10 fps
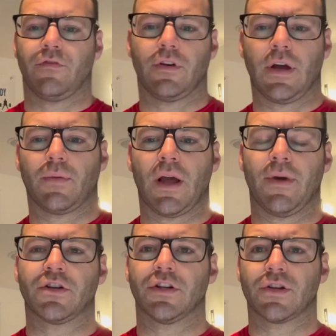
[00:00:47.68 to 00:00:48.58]
like
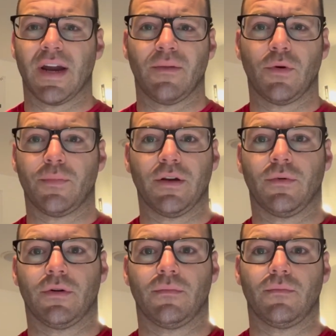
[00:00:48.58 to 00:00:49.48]
plyometric training
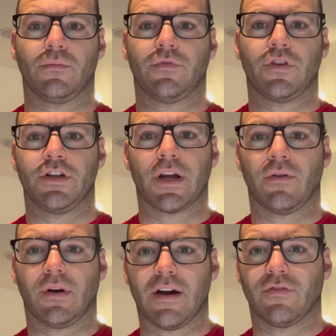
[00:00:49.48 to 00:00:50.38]
would for a
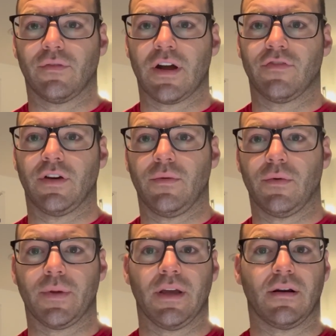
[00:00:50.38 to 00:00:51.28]
general athlete would
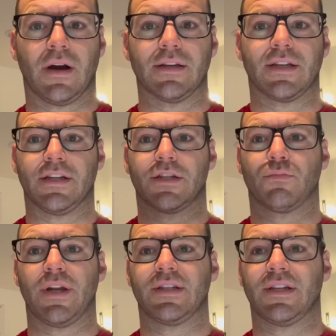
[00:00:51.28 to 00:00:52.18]
be like, say,
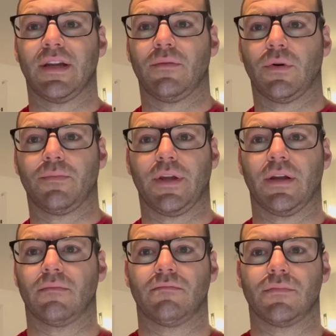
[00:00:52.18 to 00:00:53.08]
sprinting would
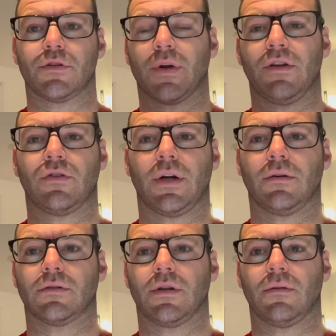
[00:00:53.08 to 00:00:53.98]
be sprint
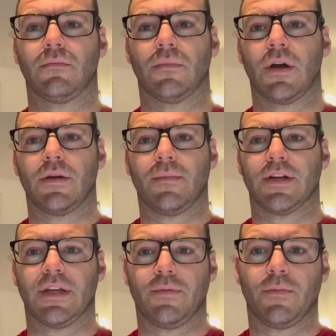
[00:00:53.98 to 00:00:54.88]
drills, and you might
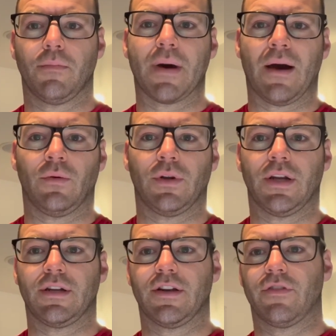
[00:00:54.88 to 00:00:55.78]
see people
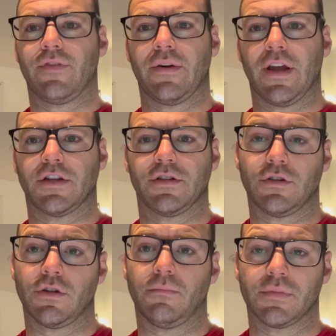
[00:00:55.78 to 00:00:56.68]
bounding, different variations of
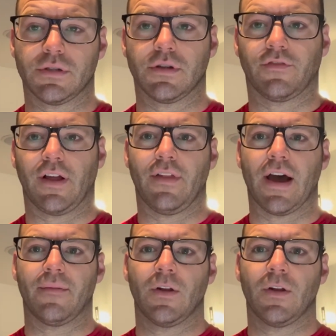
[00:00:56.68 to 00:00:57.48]
jumps and stuff like that.